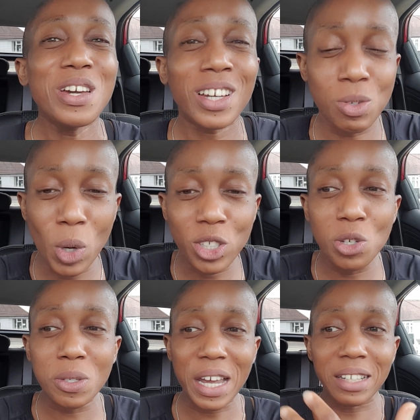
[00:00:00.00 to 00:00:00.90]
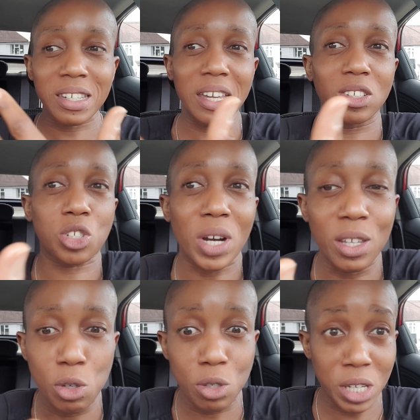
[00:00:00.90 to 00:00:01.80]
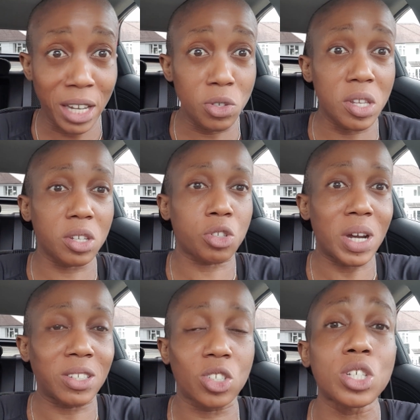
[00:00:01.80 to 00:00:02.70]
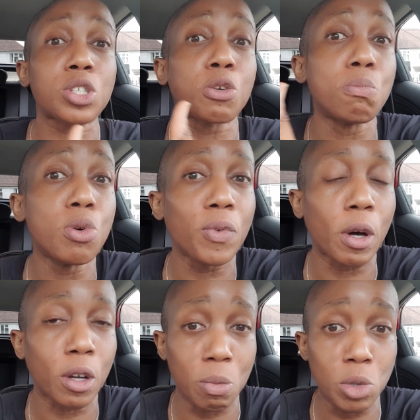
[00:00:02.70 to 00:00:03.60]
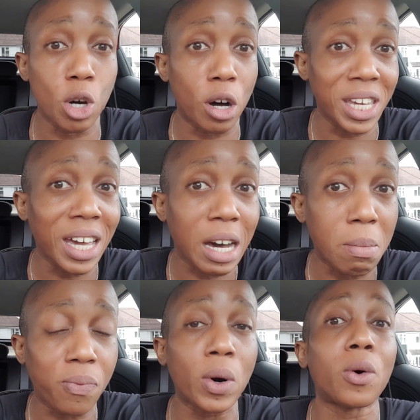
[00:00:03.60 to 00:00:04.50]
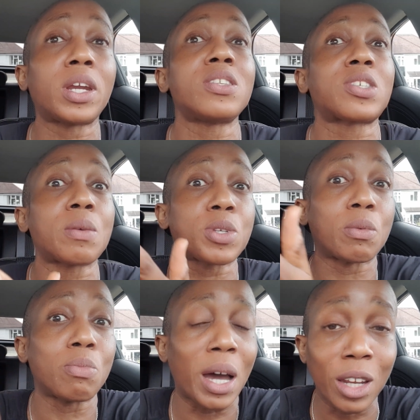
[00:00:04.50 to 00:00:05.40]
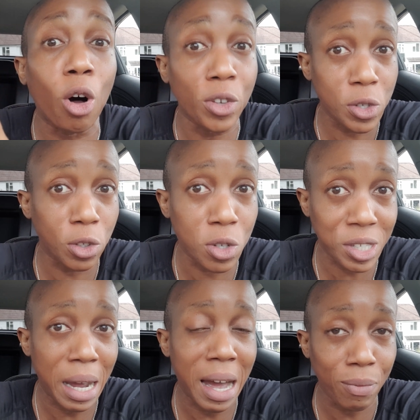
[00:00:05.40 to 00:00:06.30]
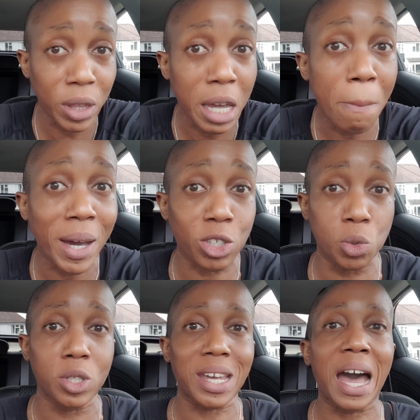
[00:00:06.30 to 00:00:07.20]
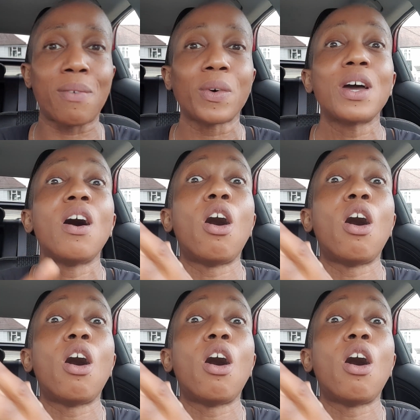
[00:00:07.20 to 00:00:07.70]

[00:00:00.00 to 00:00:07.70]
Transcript: Because once you start taking strat, you start using the strategies to move your your income forward in terms of, and also to start having the impact you want to have